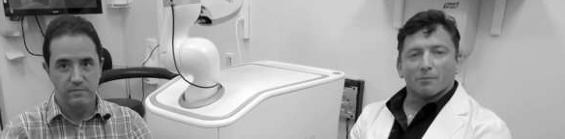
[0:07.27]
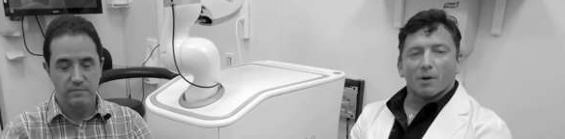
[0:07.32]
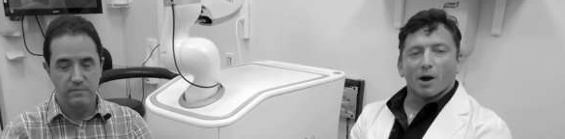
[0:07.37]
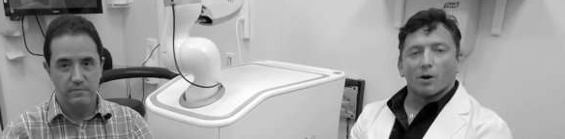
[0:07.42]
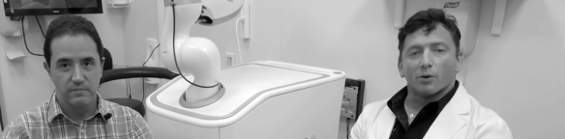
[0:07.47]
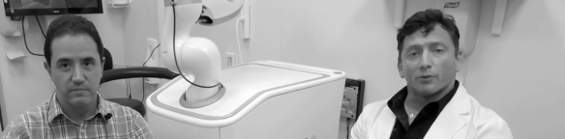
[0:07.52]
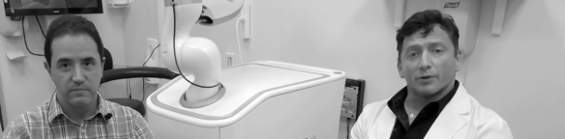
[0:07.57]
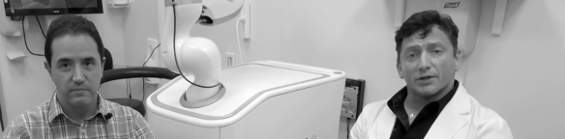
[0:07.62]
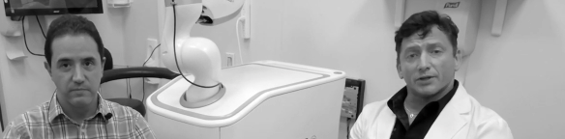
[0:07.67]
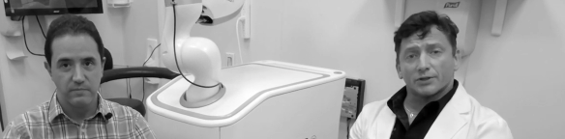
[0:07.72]

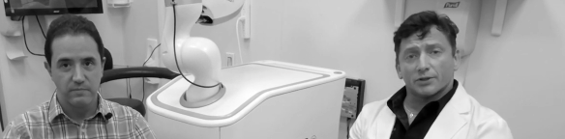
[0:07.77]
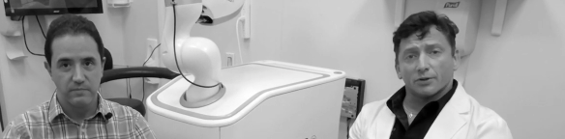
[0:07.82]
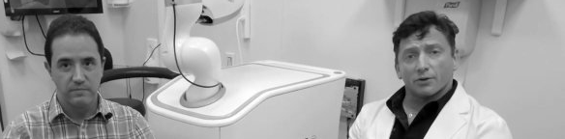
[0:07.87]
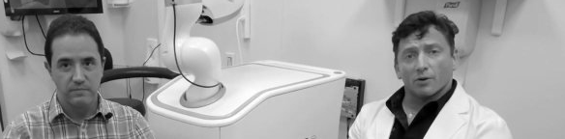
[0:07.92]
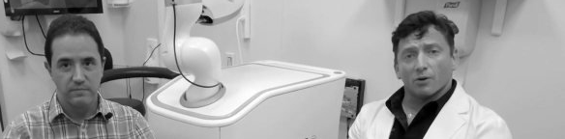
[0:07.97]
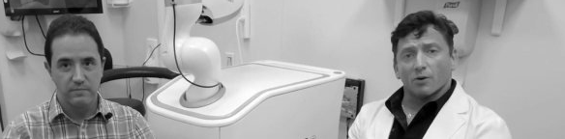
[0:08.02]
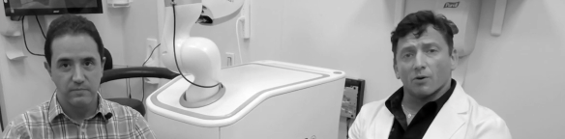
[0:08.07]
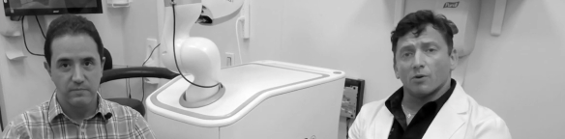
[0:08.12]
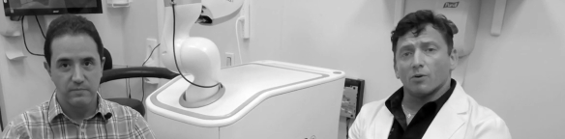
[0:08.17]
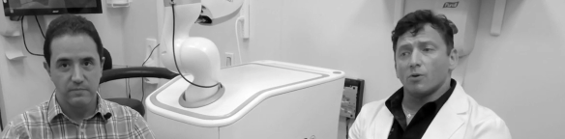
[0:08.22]

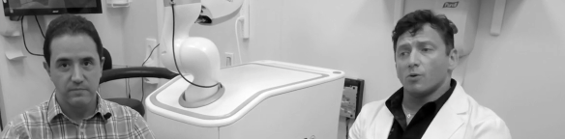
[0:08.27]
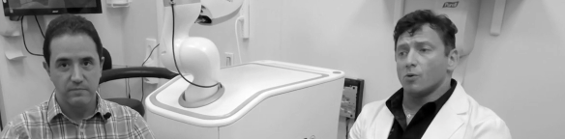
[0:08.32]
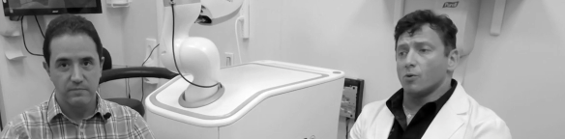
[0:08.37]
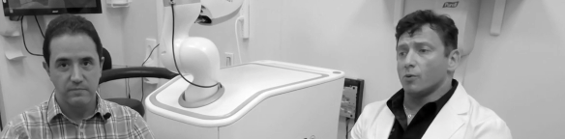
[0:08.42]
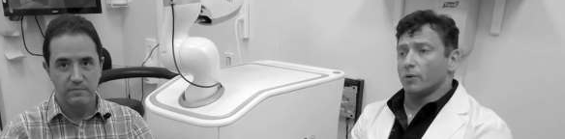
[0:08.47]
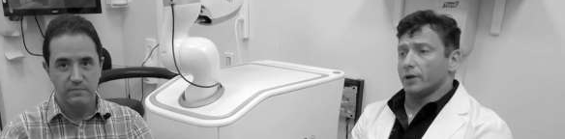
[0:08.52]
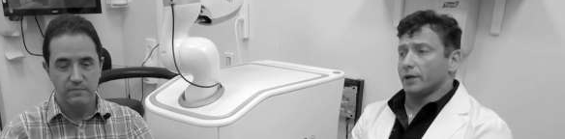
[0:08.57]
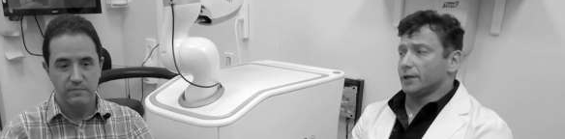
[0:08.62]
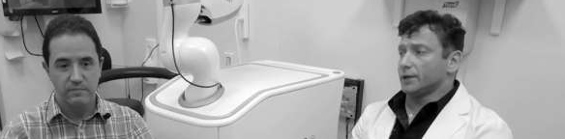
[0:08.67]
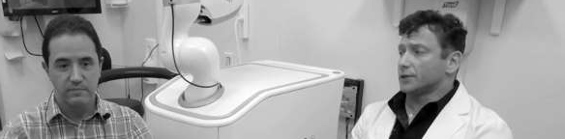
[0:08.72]
Speaker 1: Mauricio,
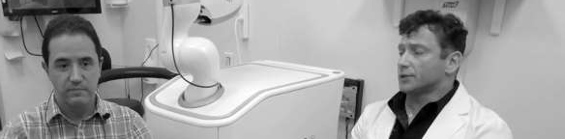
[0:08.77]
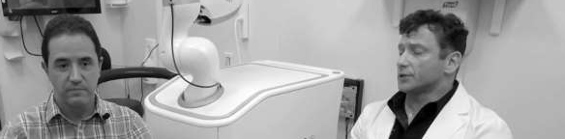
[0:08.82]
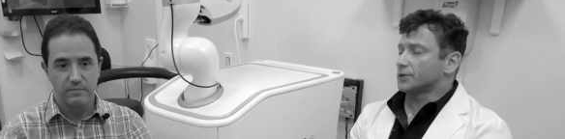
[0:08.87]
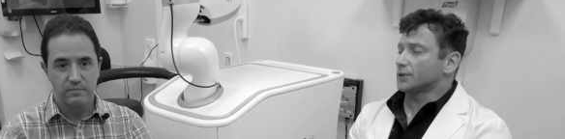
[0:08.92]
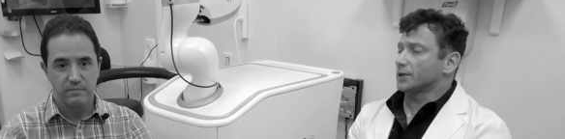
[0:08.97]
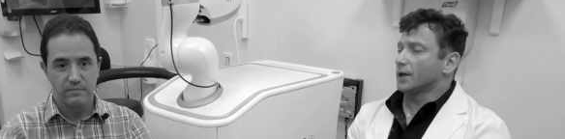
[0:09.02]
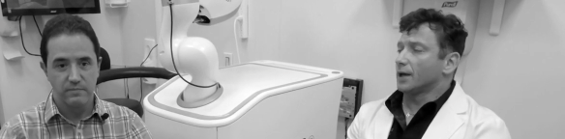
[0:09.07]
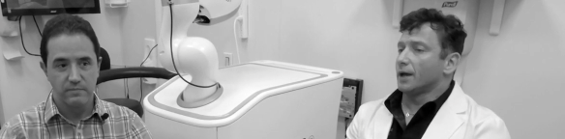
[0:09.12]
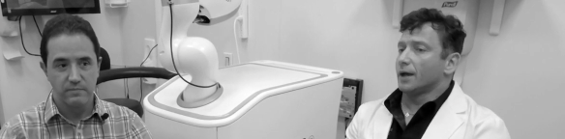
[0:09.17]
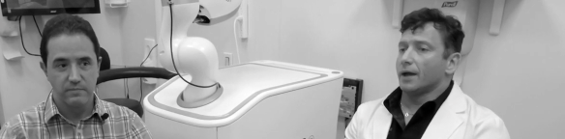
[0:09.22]
who
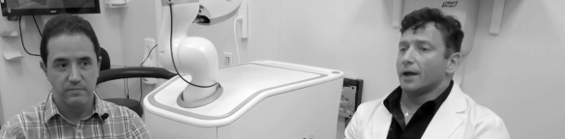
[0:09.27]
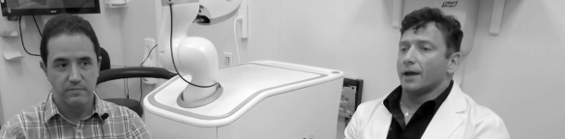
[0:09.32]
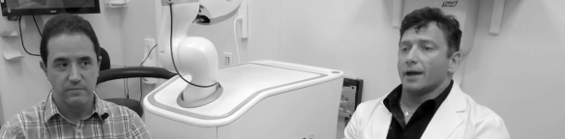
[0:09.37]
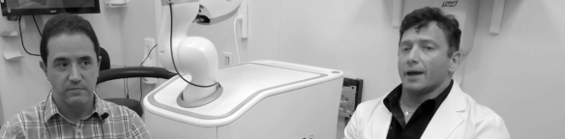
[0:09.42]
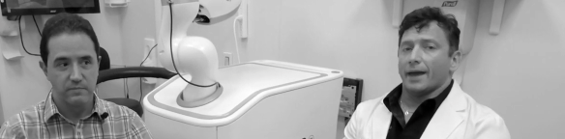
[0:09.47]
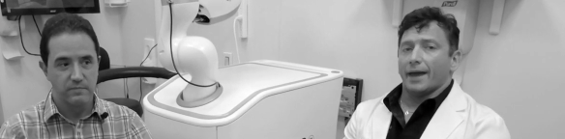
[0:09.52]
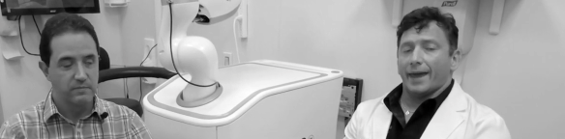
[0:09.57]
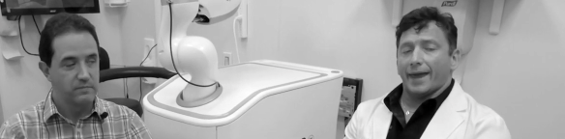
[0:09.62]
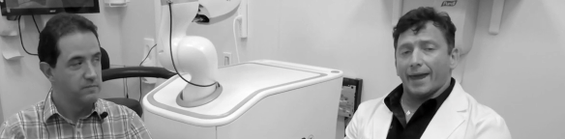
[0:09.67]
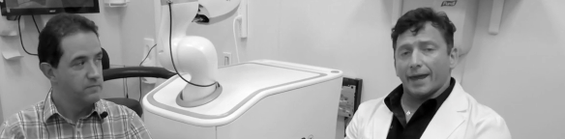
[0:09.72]
is
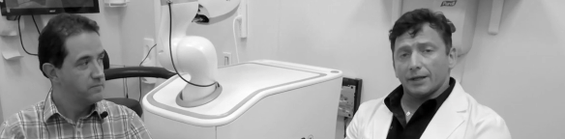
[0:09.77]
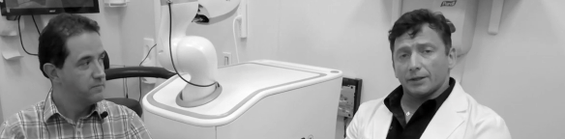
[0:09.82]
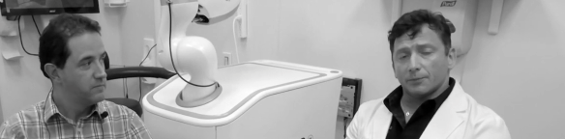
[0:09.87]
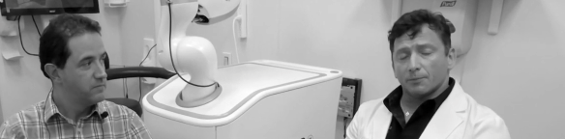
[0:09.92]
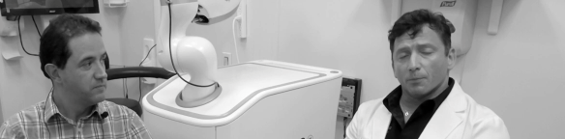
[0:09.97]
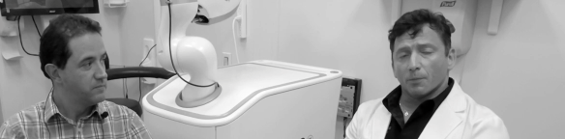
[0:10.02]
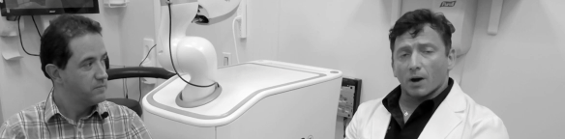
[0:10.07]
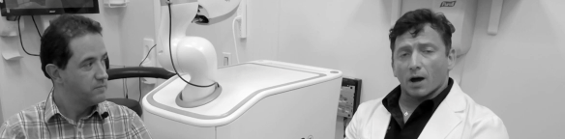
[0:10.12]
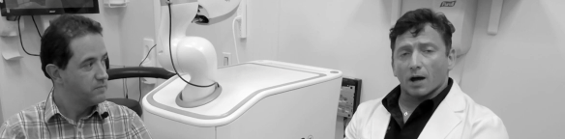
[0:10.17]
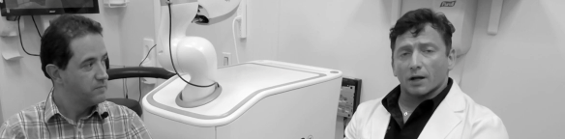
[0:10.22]

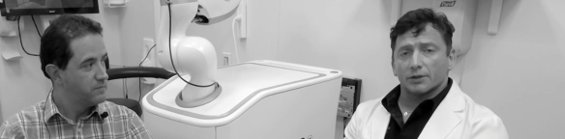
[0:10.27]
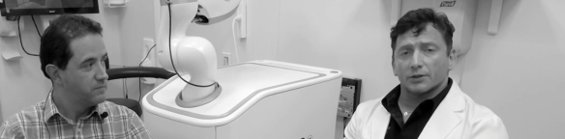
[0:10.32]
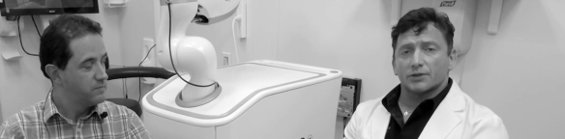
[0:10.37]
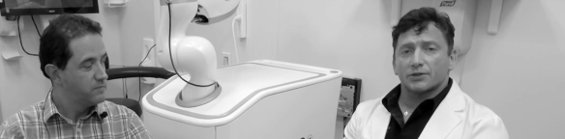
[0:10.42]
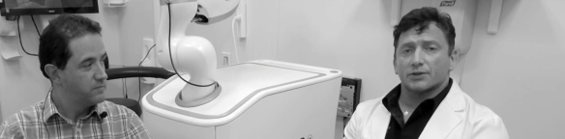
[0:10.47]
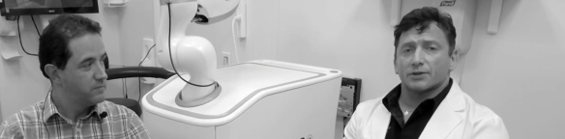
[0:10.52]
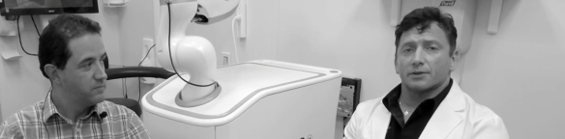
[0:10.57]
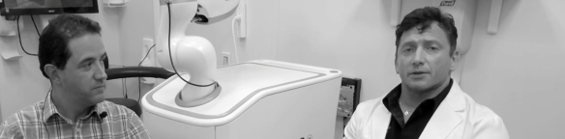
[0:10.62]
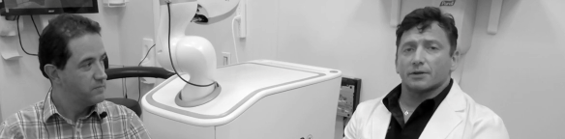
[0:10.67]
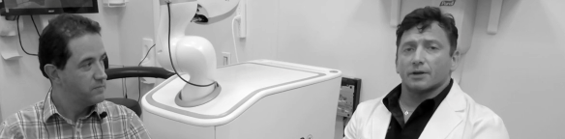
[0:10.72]
8
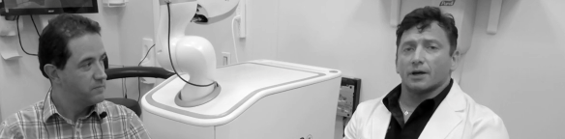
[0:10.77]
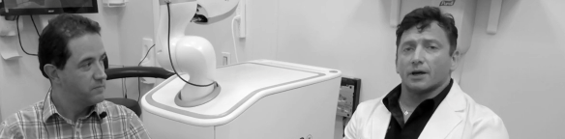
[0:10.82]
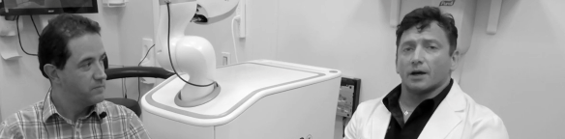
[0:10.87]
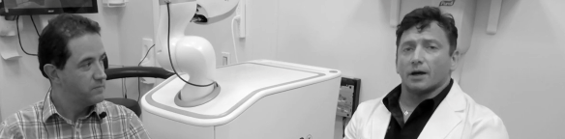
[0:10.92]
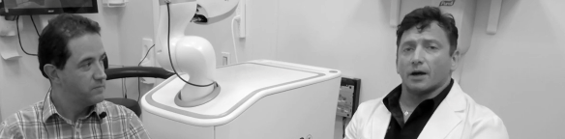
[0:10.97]
months